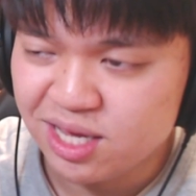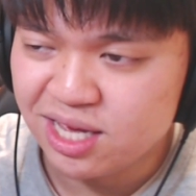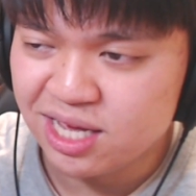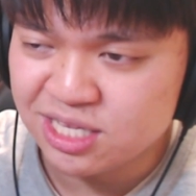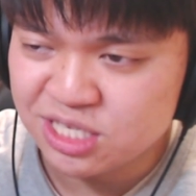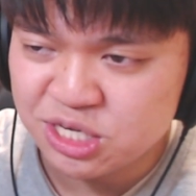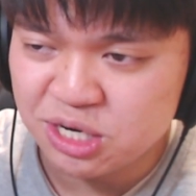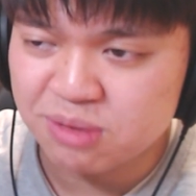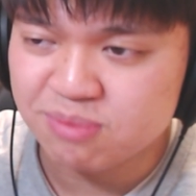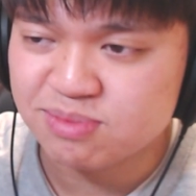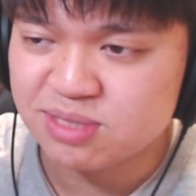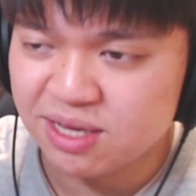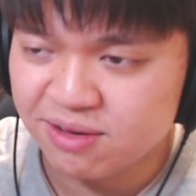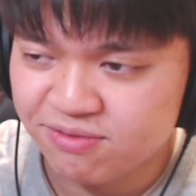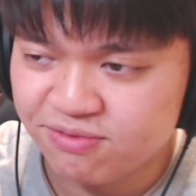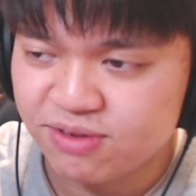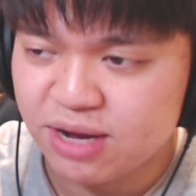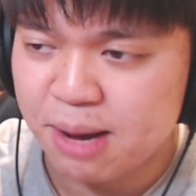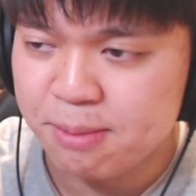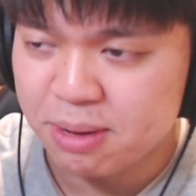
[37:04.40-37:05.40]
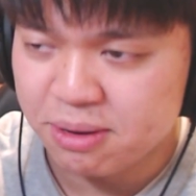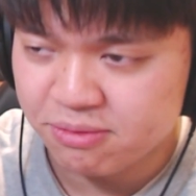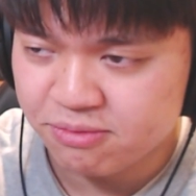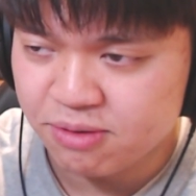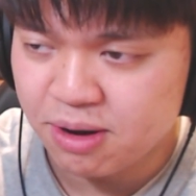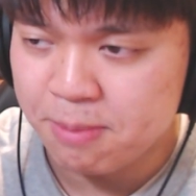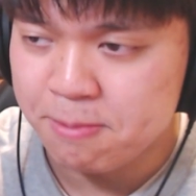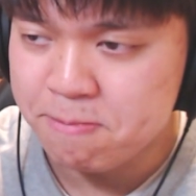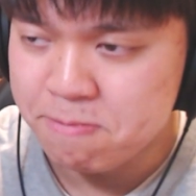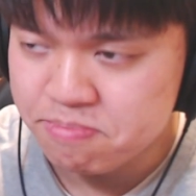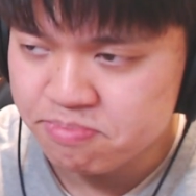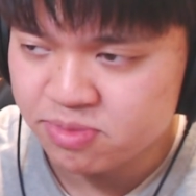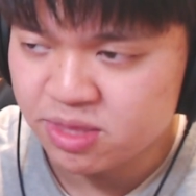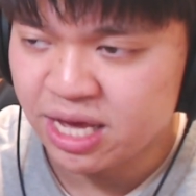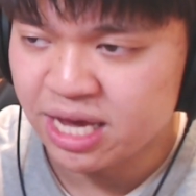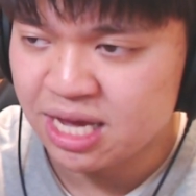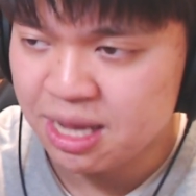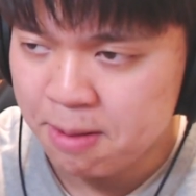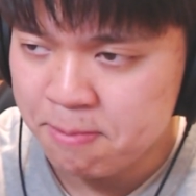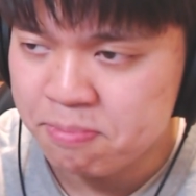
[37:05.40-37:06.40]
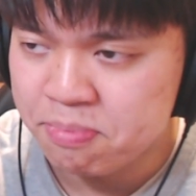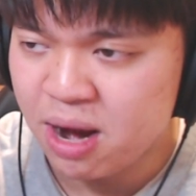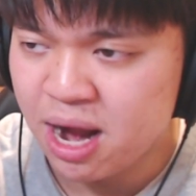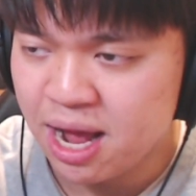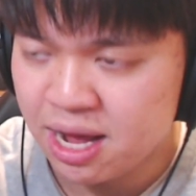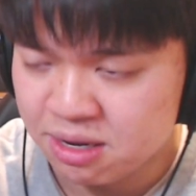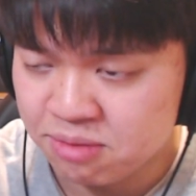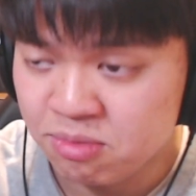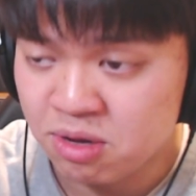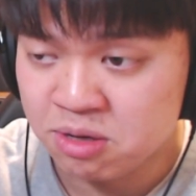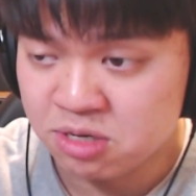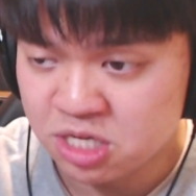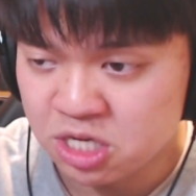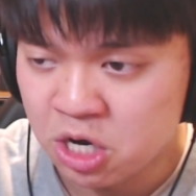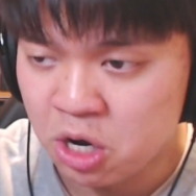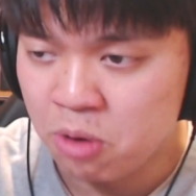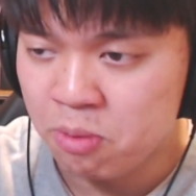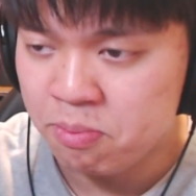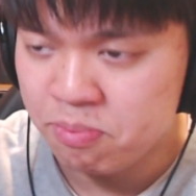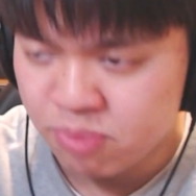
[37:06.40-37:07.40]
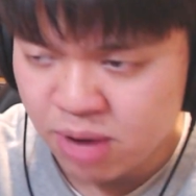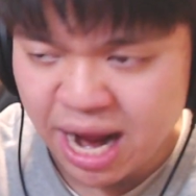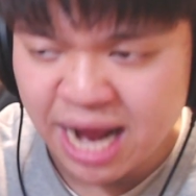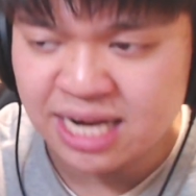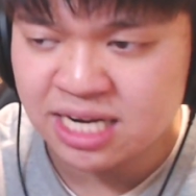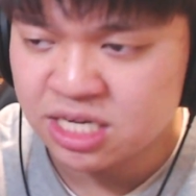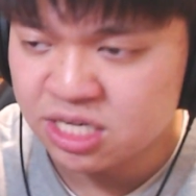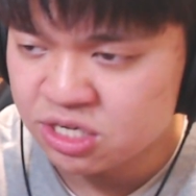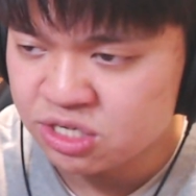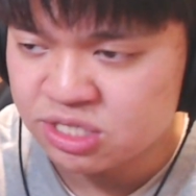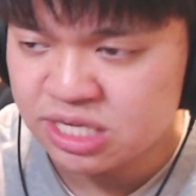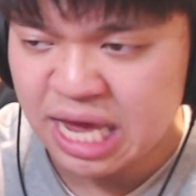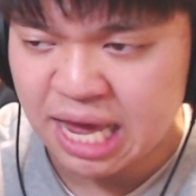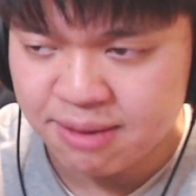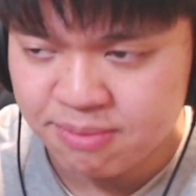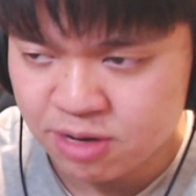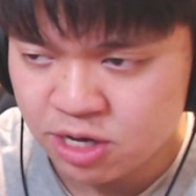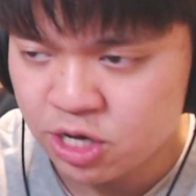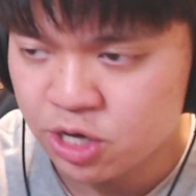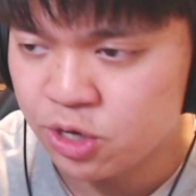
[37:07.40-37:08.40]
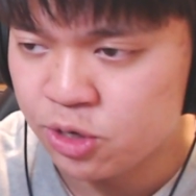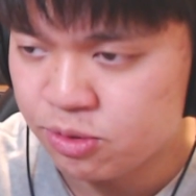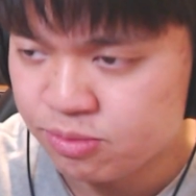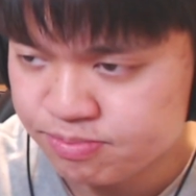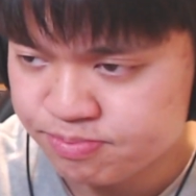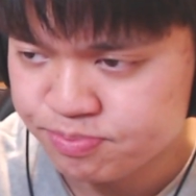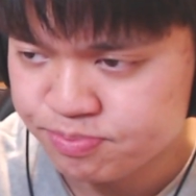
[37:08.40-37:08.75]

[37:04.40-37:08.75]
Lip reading: terms of coming from like a brand new debut.